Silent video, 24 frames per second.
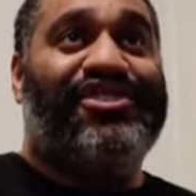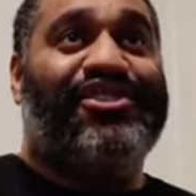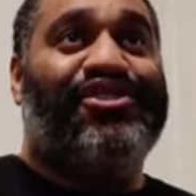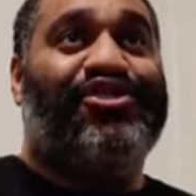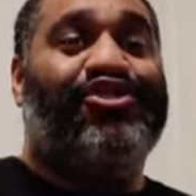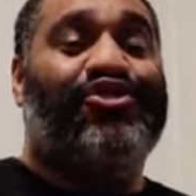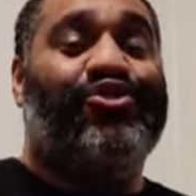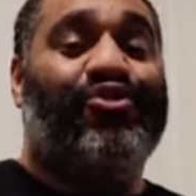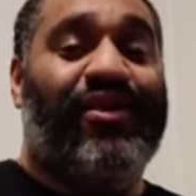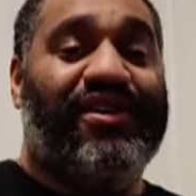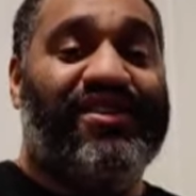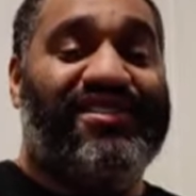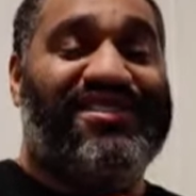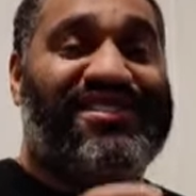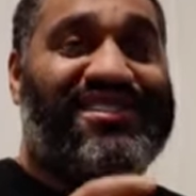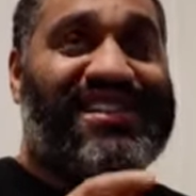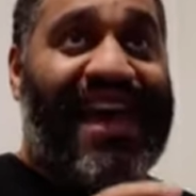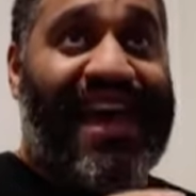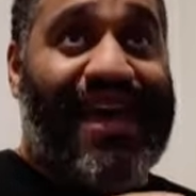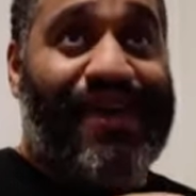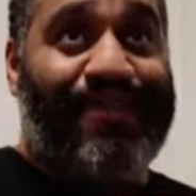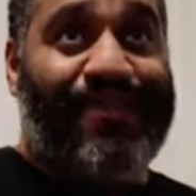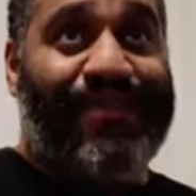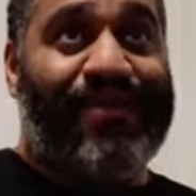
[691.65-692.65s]
to
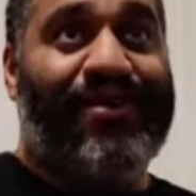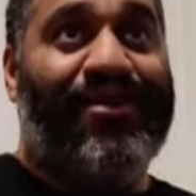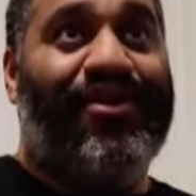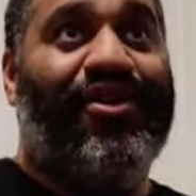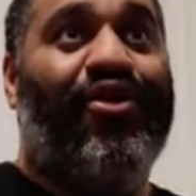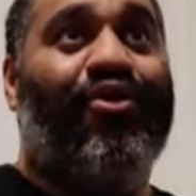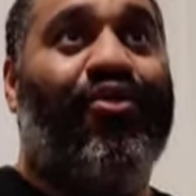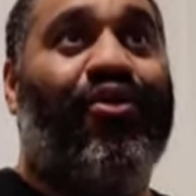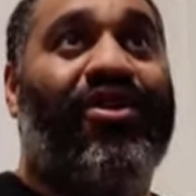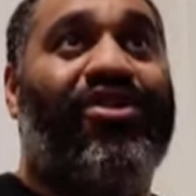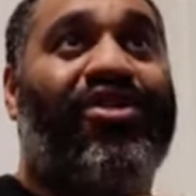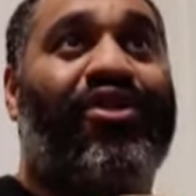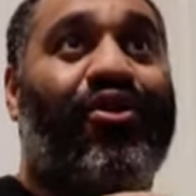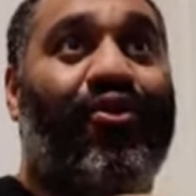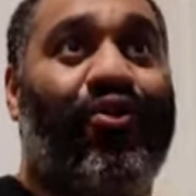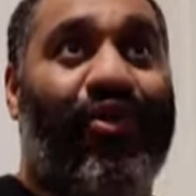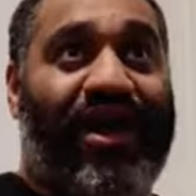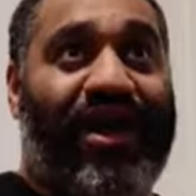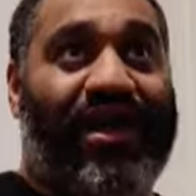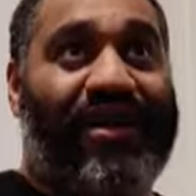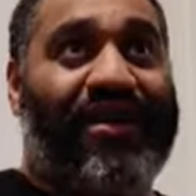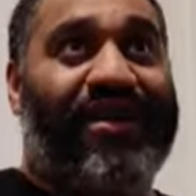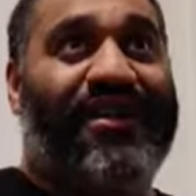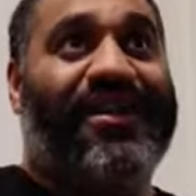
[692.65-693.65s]
escape with a
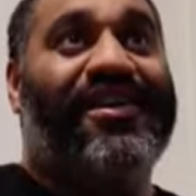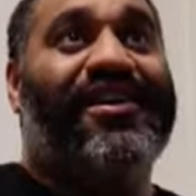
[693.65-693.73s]
win.